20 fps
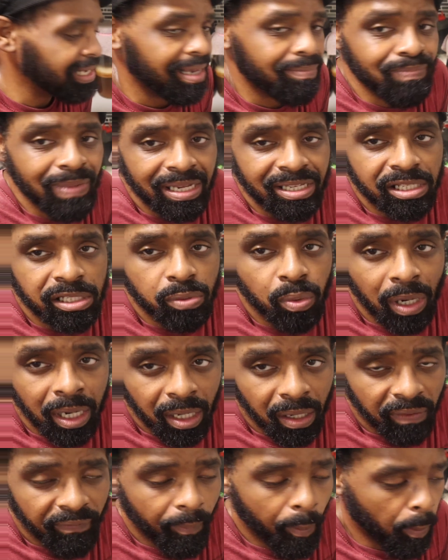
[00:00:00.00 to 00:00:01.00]
it makes
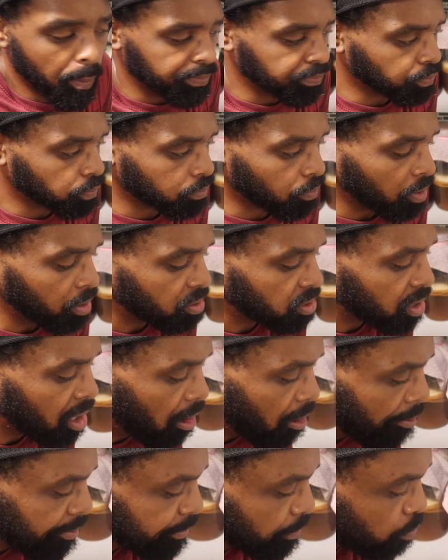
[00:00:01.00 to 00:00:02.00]
12.
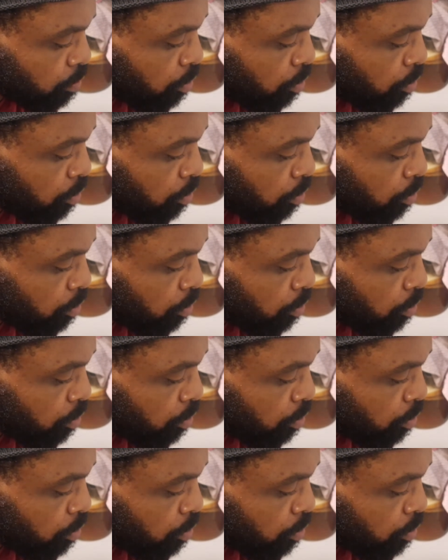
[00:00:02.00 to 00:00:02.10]
So